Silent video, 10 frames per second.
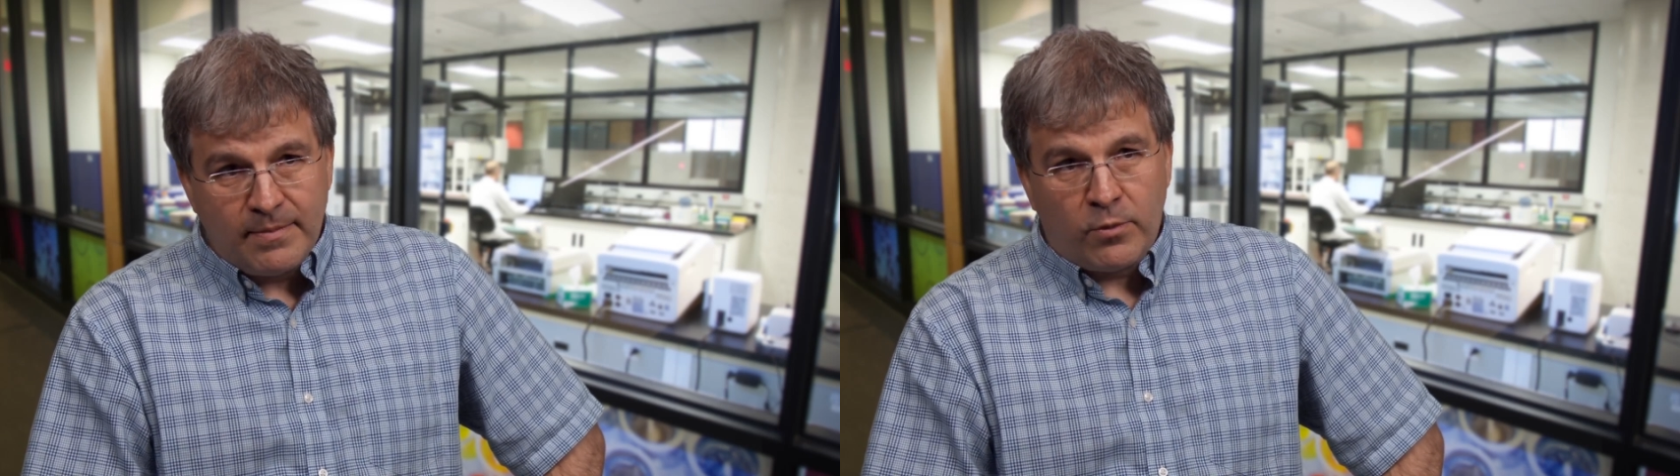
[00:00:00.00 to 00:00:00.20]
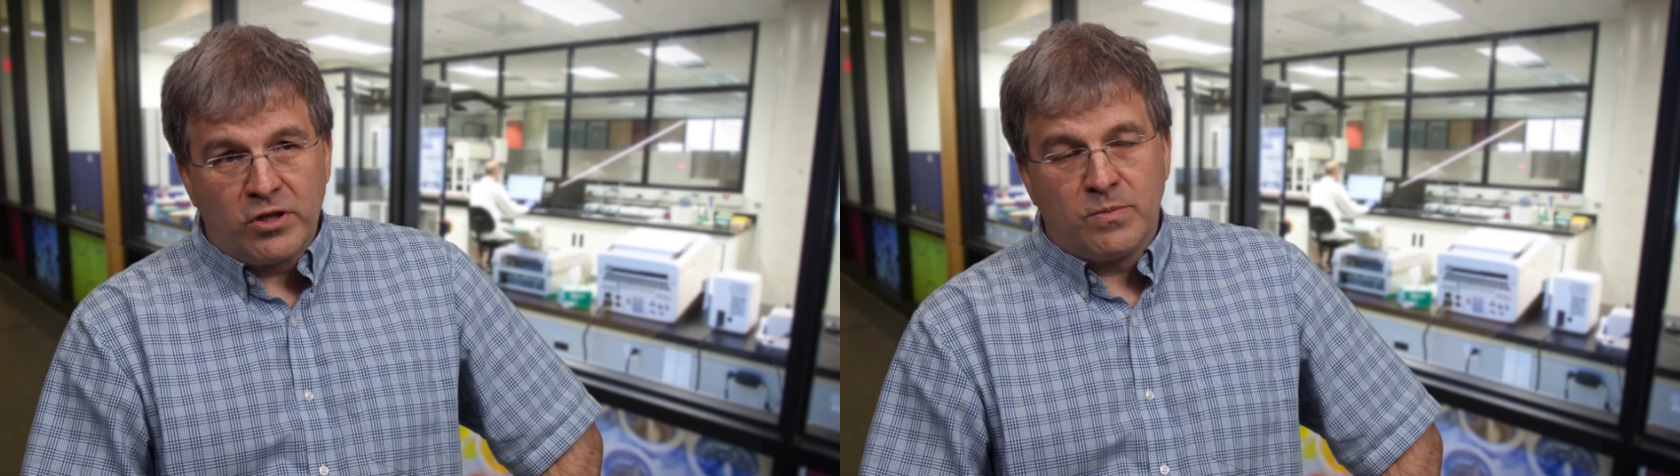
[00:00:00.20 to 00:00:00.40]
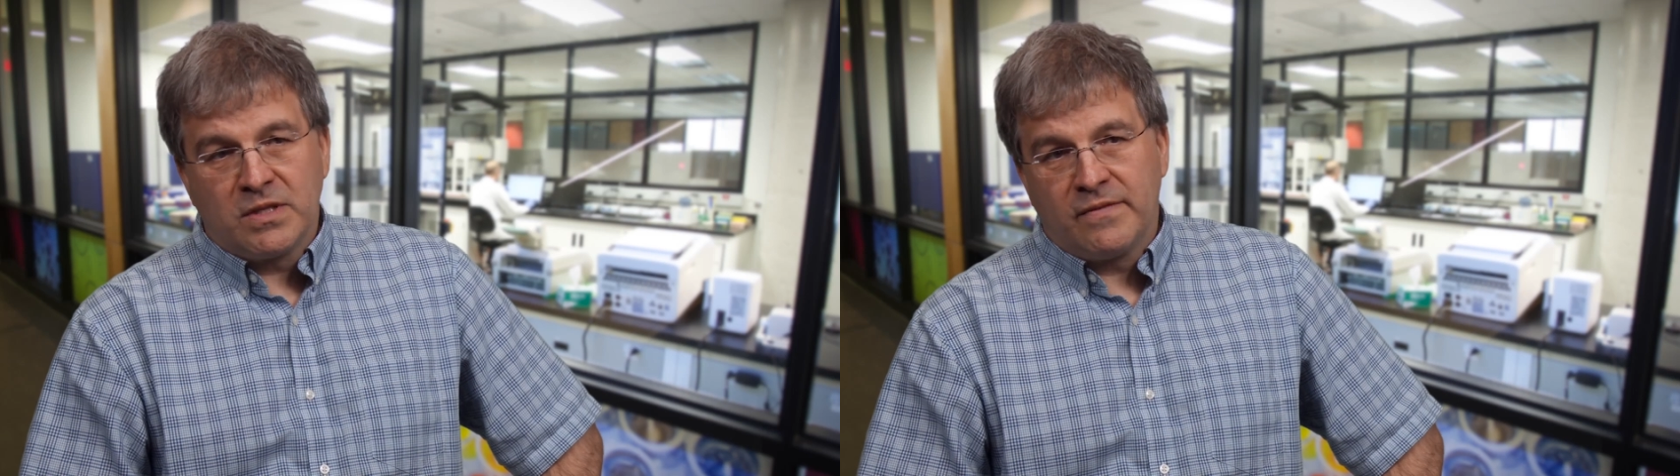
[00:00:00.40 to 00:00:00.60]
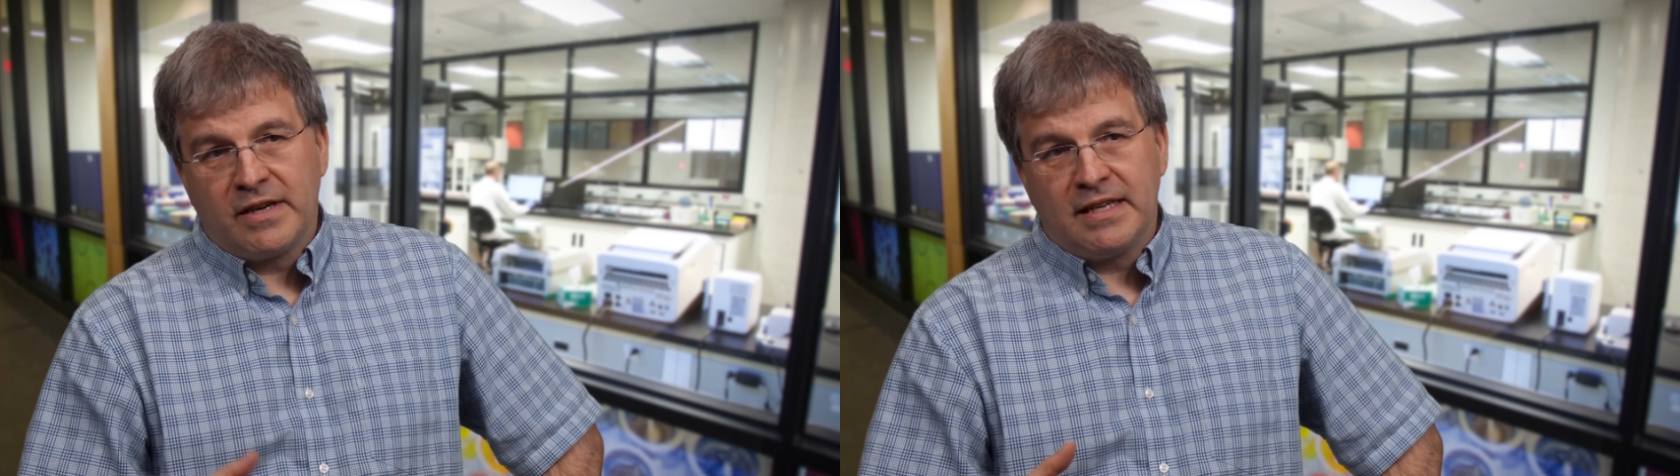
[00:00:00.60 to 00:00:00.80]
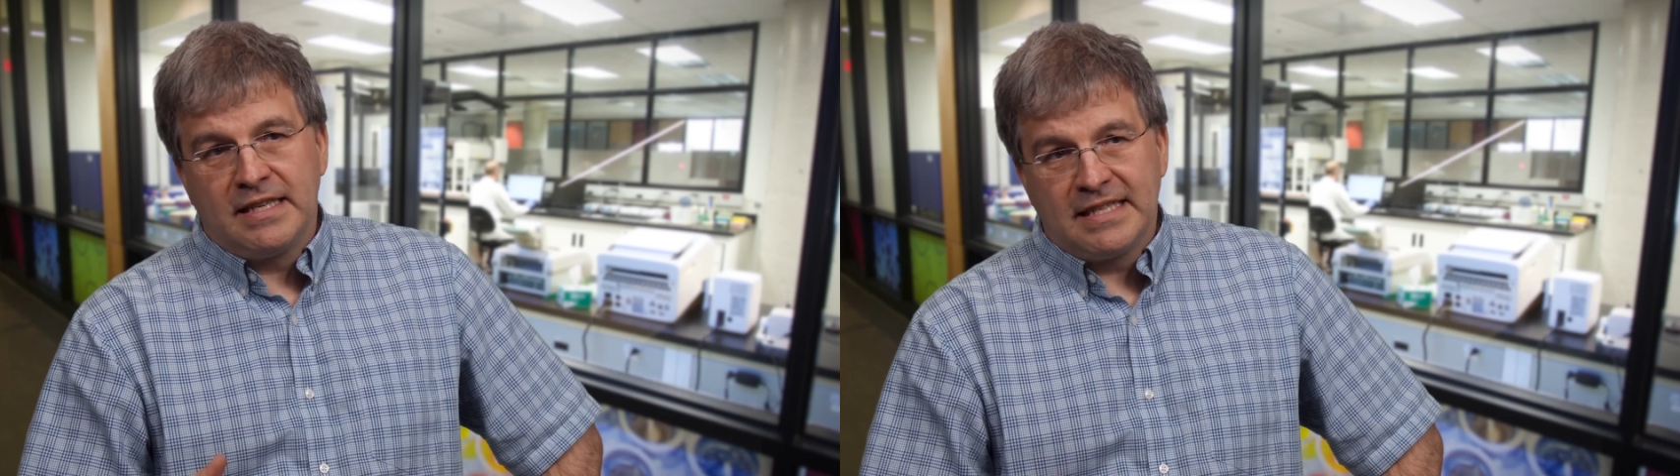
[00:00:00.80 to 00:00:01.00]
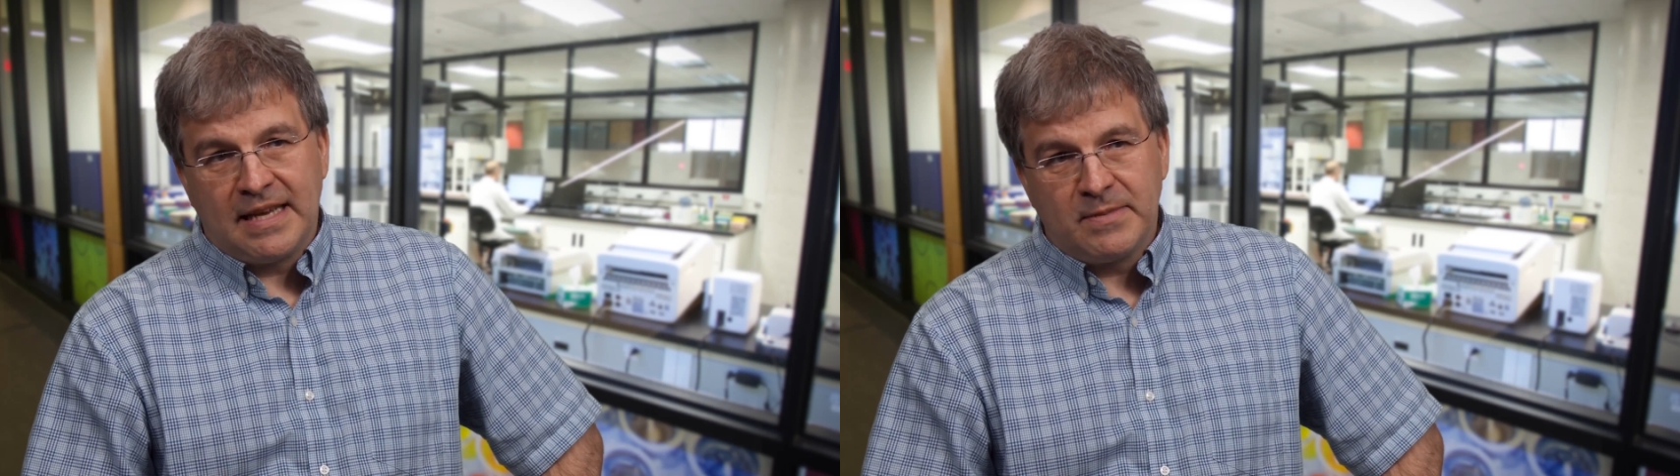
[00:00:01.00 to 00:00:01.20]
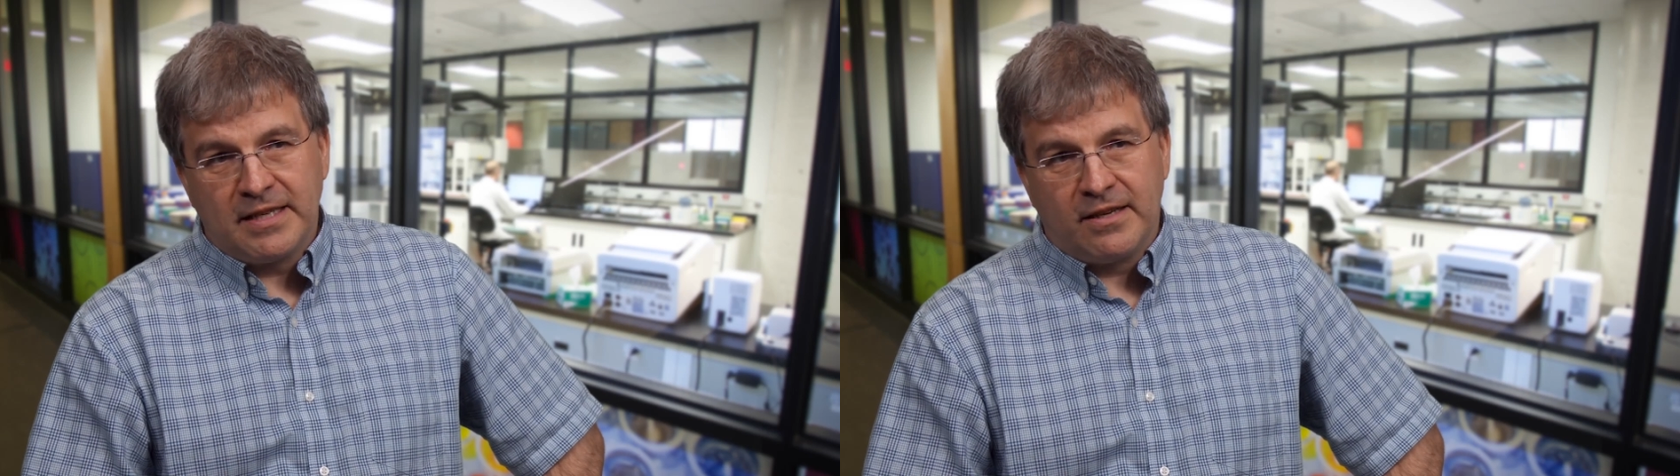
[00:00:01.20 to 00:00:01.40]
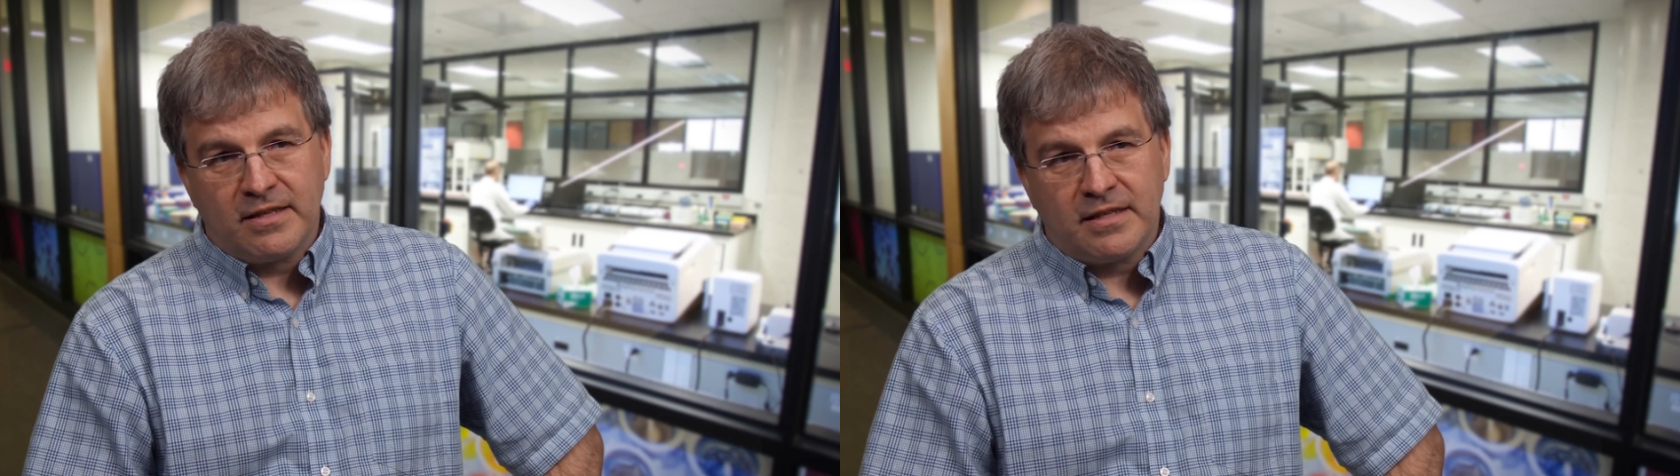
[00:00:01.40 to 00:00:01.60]
and more specifically stem
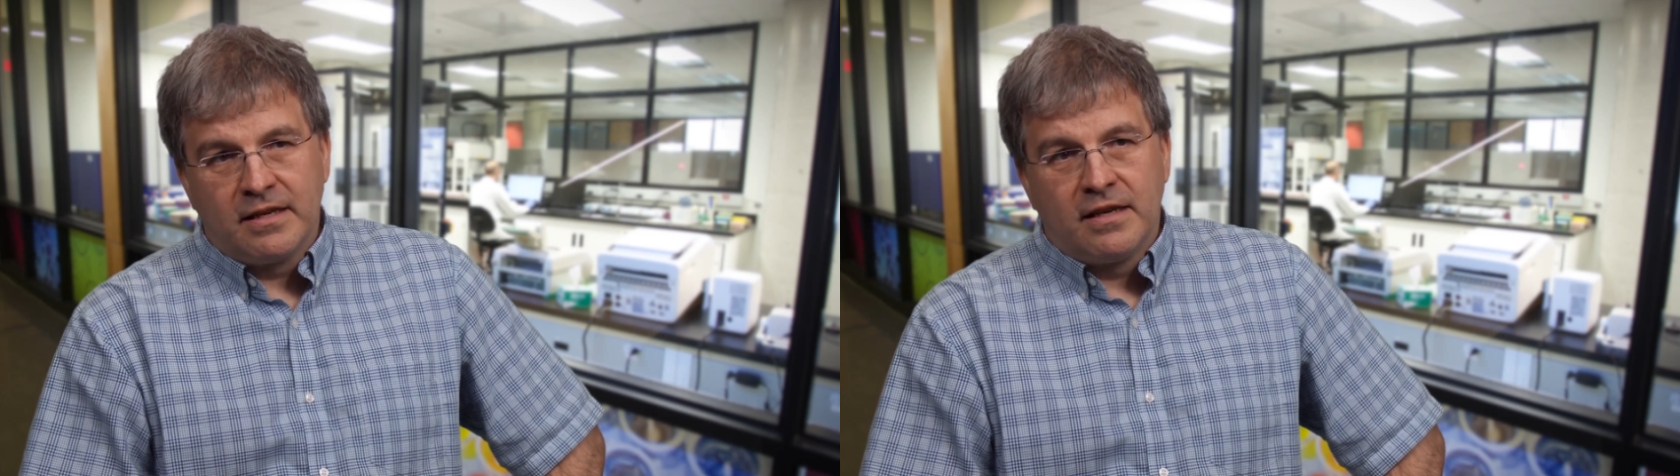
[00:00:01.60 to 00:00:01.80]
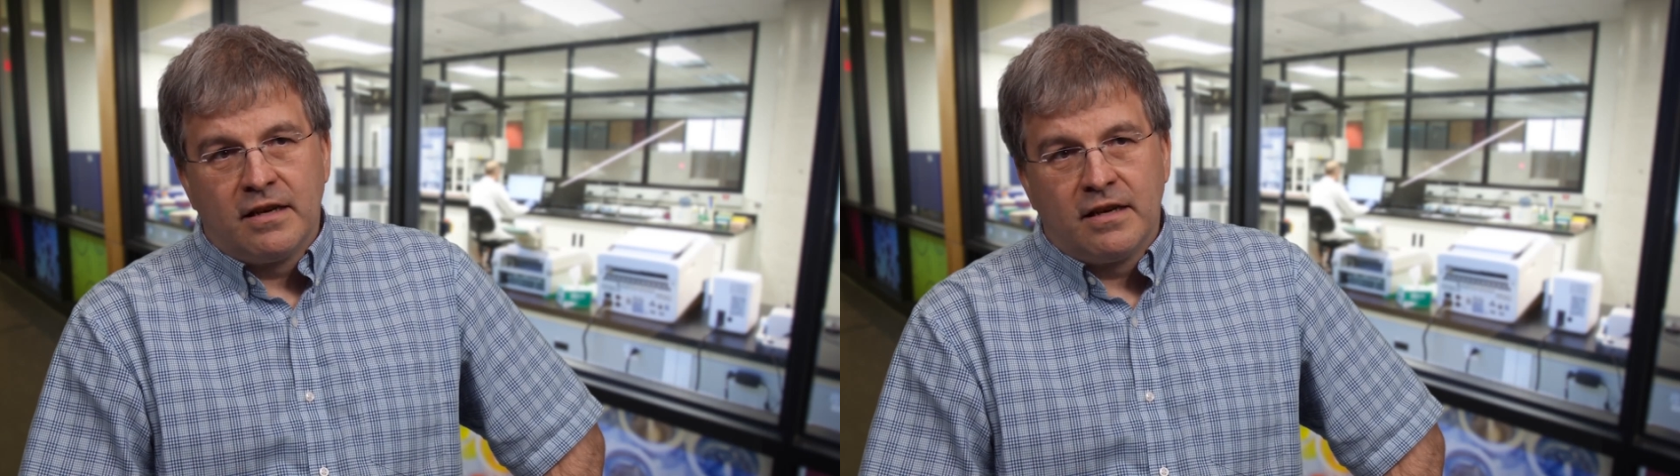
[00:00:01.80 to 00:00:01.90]
cells,